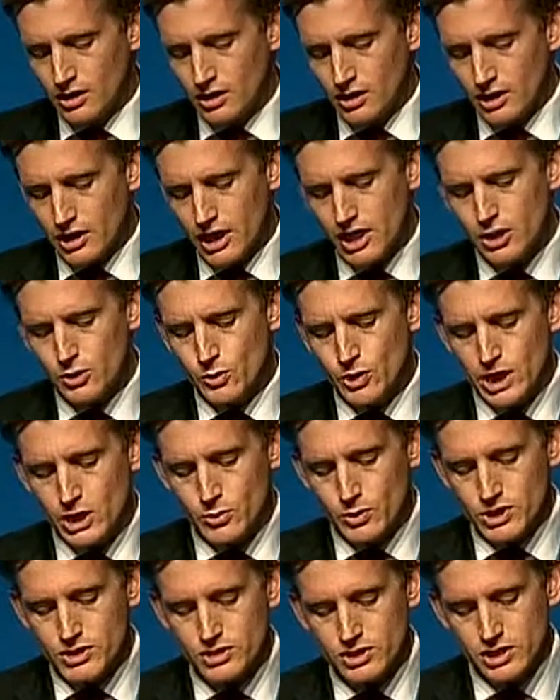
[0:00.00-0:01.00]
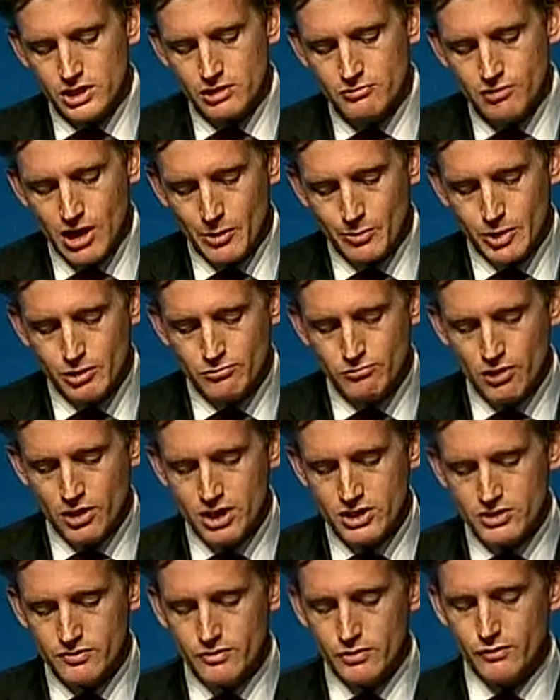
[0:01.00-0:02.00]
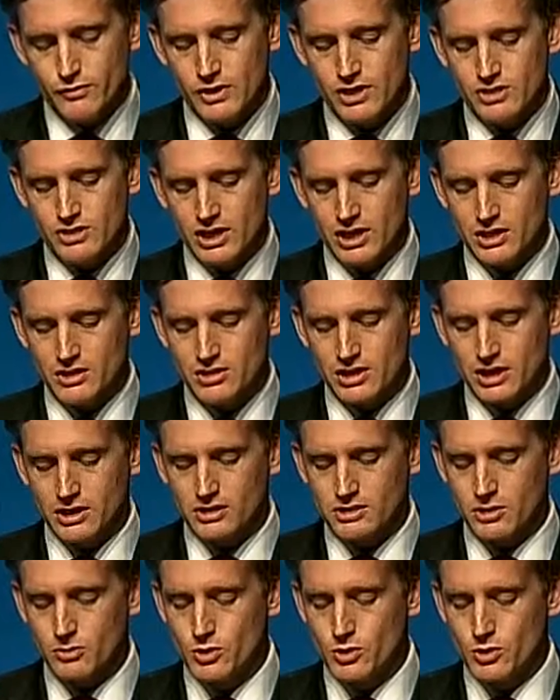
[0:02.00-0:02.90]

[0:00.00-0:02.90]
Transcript: Equally, we see the rapid rise of the fintech sector,